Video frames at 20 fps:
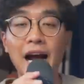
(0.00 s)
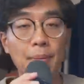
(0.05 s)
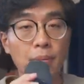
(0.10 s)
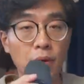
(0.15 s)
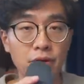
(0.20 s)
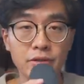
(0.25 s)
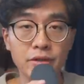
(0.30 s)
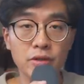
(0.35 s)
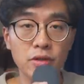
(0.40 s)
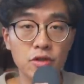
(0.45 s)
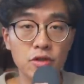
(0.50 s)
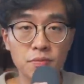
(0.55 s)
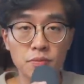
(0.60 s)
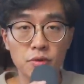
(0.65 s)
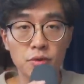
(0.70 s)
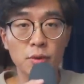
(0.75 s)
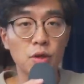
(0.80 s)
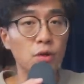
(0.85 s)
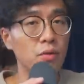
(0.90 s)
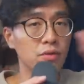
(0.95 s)
personally use
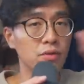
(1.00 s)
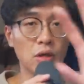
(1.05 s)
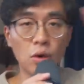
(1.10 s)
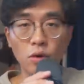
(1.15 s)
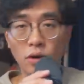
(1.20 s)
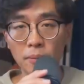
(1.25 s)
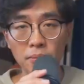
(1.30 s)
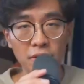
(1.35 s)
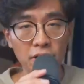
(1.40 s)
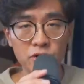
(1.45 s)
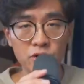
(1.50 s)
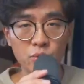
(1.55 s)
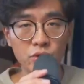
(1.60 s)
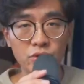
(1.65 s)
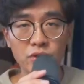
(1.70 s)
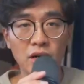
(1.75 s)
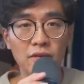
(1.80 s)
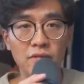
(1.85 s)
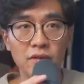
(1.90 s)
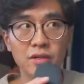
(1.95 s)
Moomoo, no complaints
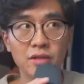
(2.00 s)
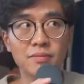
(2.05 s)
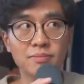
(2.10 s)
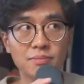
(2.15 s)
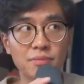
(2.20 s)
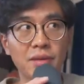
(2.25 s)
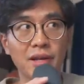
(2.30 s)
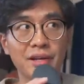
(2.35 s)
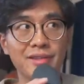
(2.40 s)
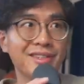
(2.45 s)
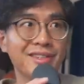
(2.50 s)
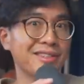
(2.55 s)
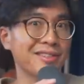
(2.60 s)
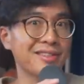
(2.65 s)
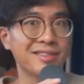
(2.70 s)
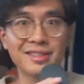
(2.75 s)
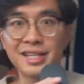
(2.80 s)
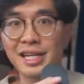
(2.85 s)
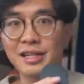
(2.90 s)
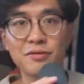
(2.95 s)
whatsoever, plus
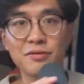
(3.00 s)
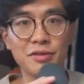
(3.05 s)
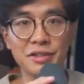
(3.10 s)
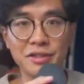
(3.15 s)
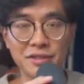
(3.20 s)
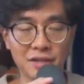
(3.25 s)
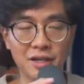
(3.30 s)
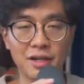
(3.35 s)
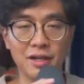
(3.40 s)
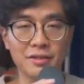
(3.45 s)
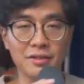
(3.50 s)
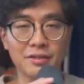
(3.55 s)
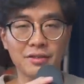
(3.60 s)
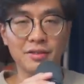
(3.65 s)
it's 10 free stocks.